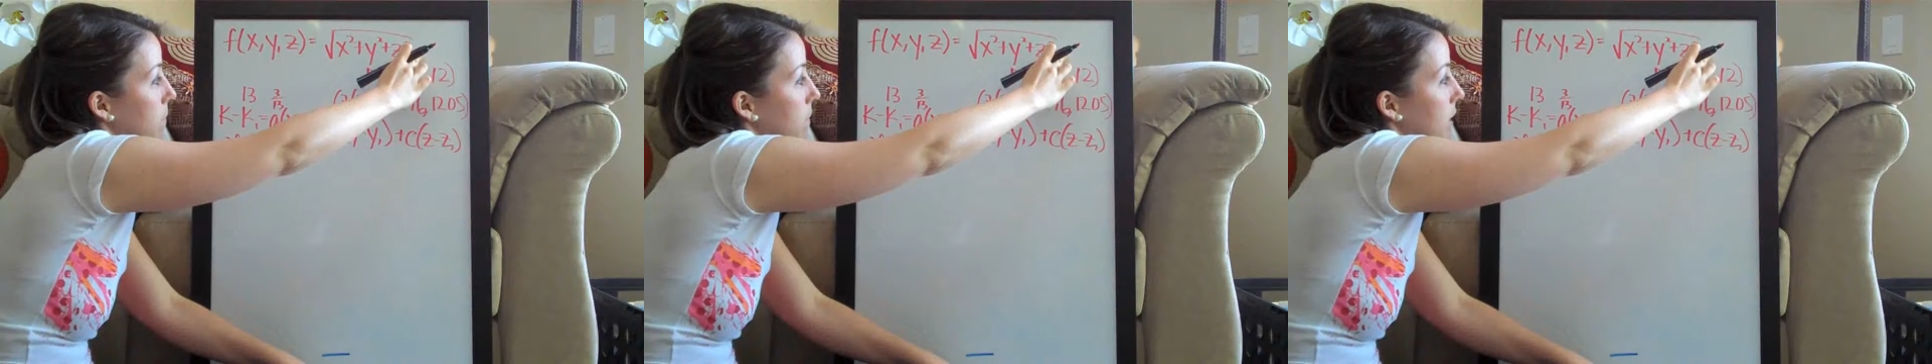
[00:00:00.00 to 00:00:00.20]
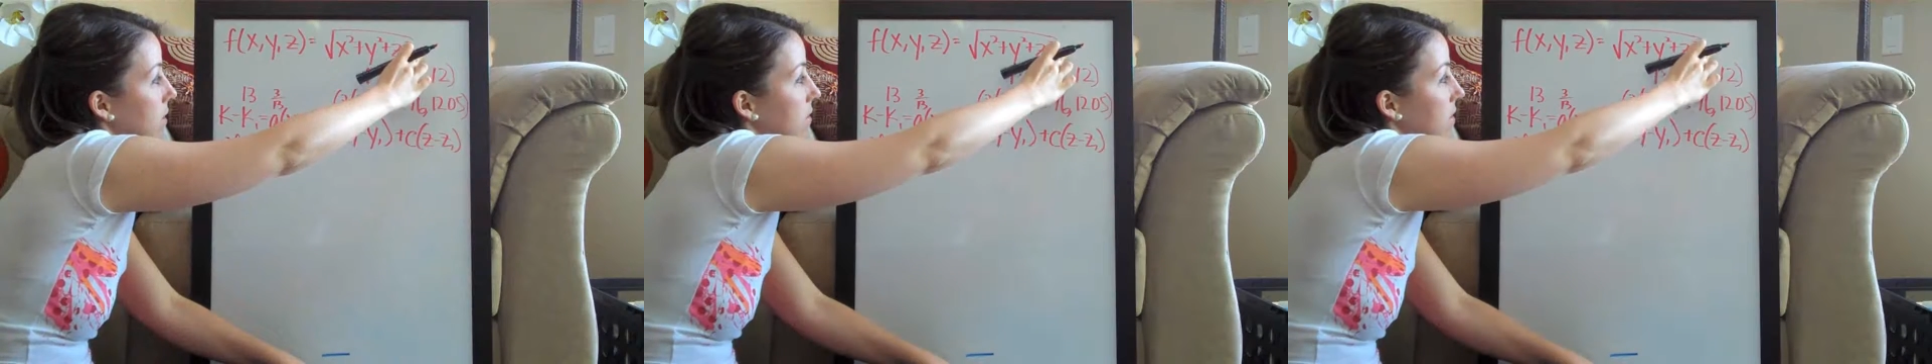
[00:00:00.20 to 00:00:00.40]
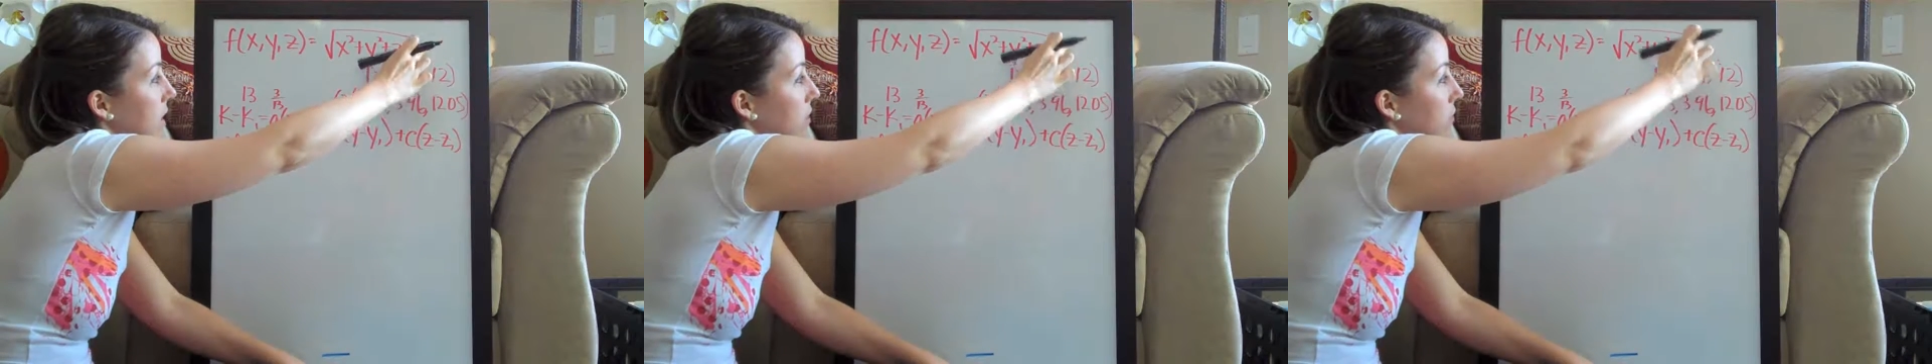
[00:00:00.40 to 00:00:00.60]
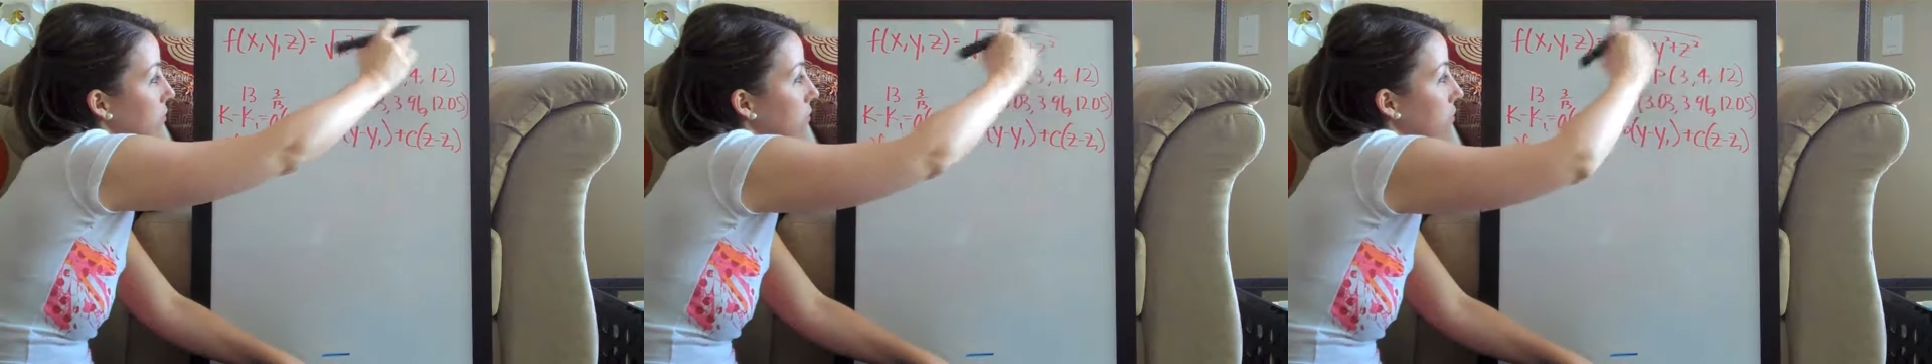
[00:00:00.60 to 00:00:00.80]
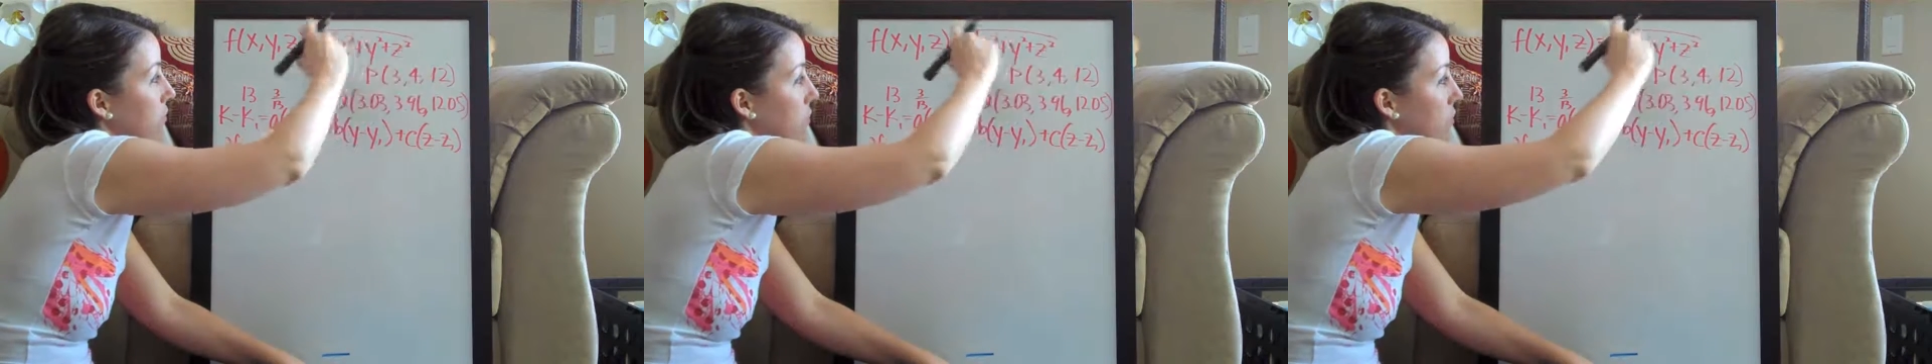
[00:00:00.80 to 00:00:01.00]
instead of
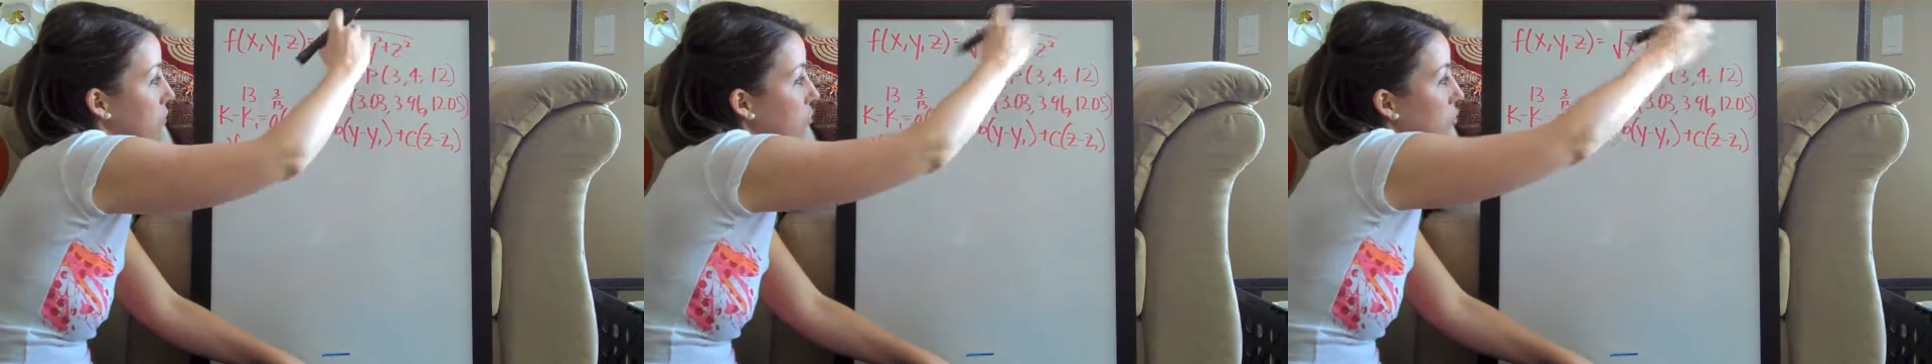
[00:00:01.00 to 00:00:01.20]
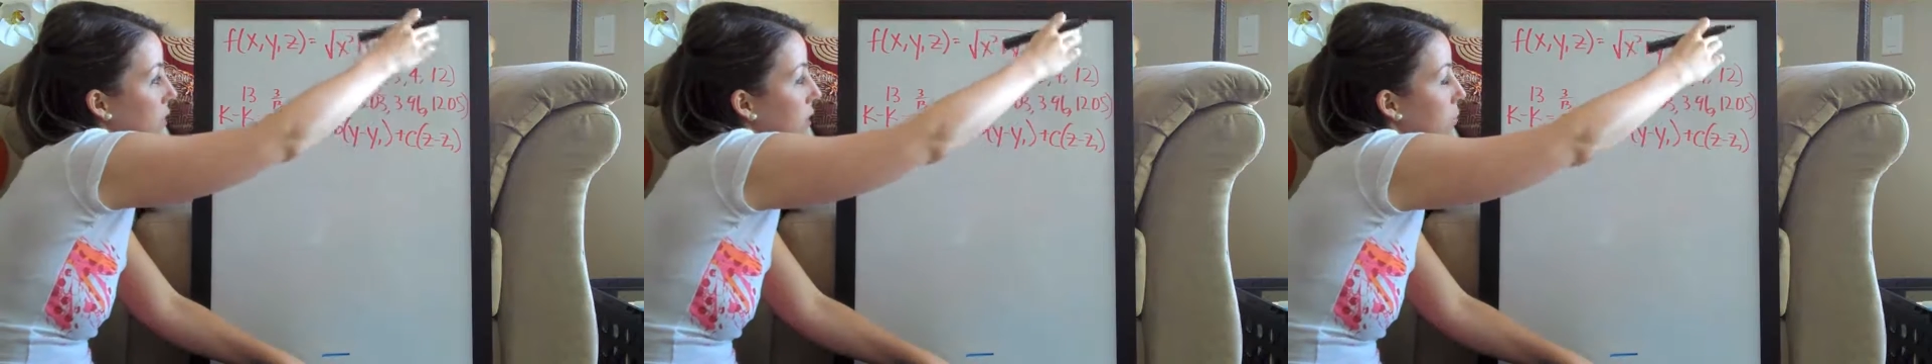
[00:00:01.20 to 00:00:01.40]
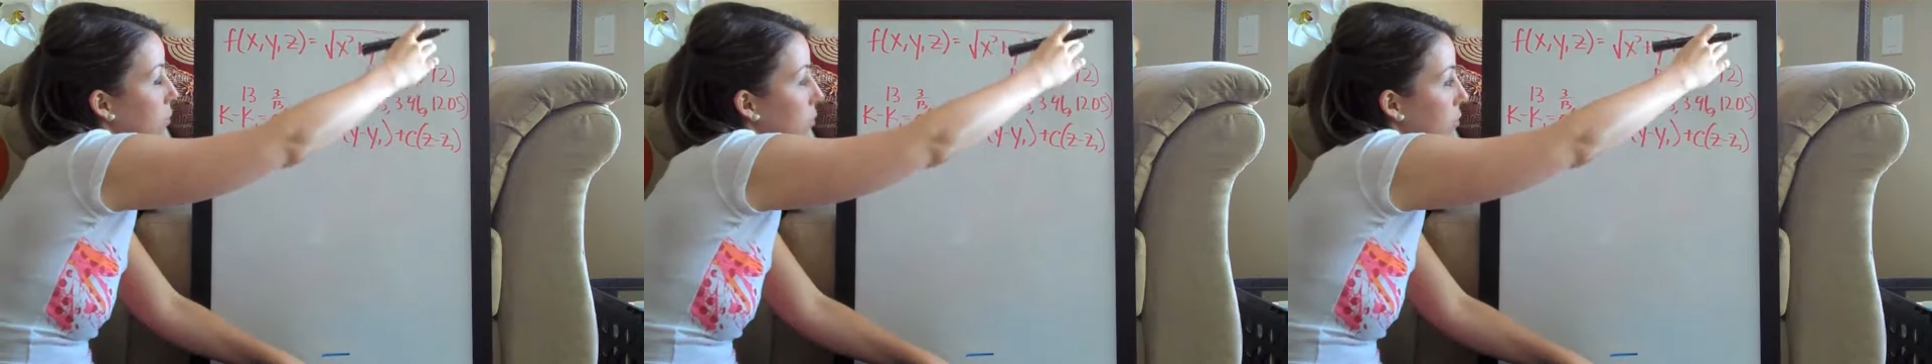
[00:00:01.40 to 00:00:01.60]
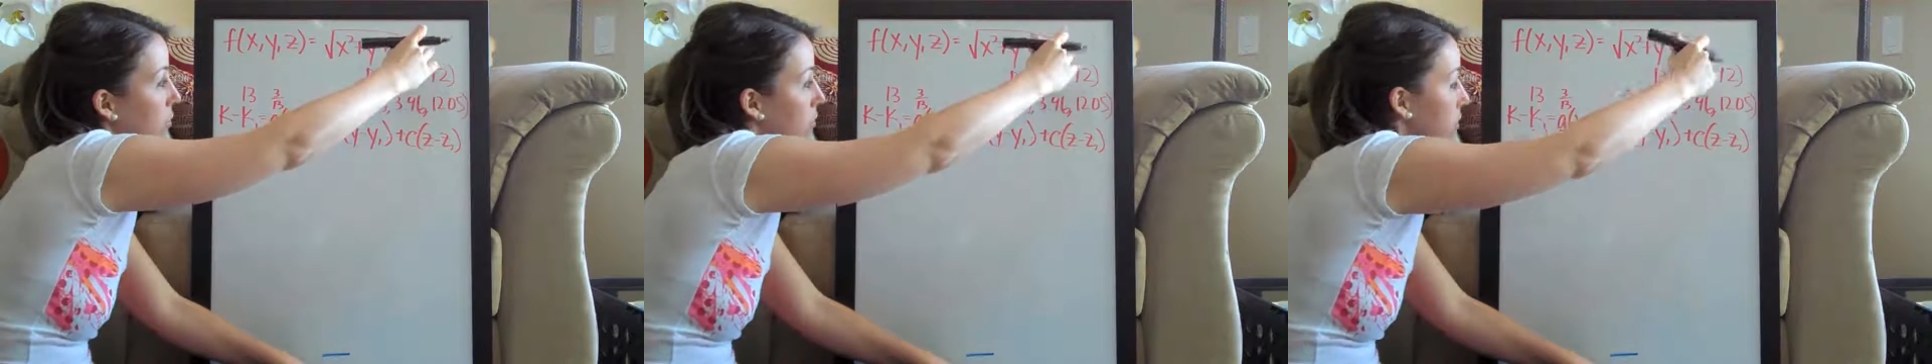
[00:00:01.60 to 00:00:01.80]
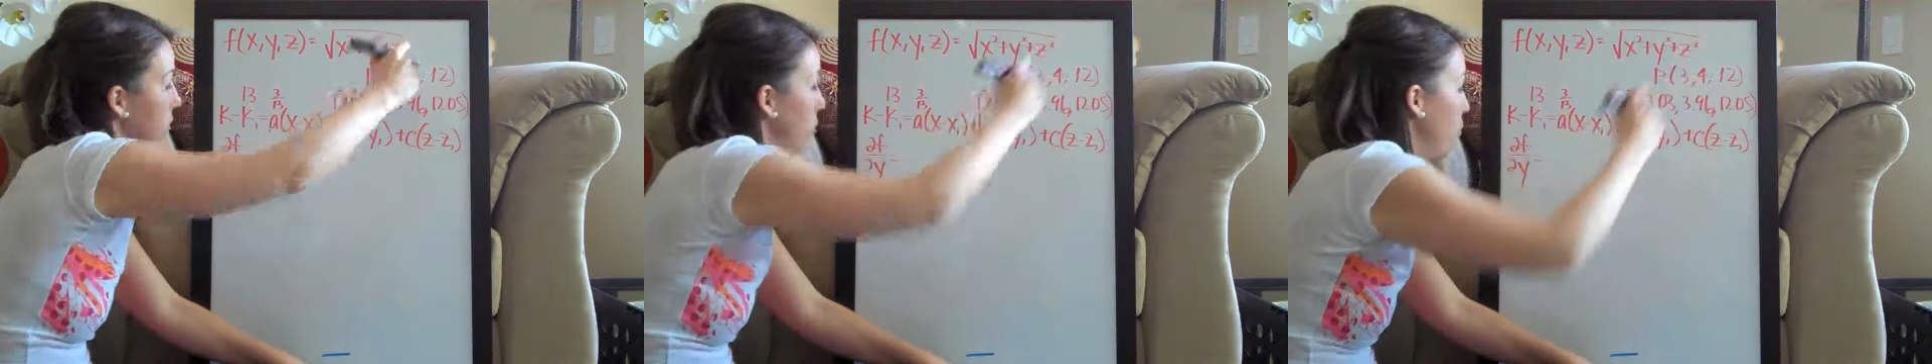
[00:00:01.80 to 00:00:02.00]
square root, to the